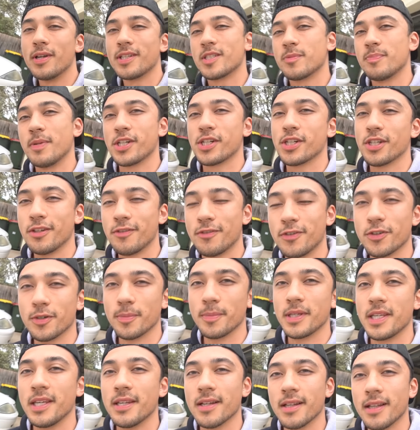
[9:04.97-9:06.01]
especially if you're a
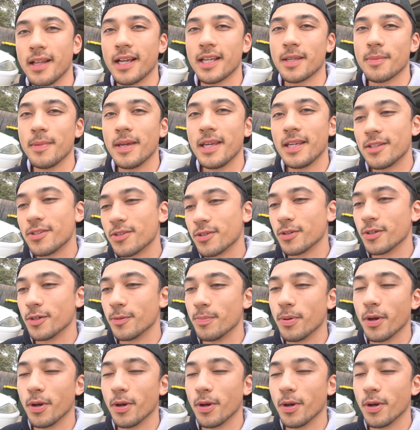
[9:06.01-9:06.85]
beginner like me, to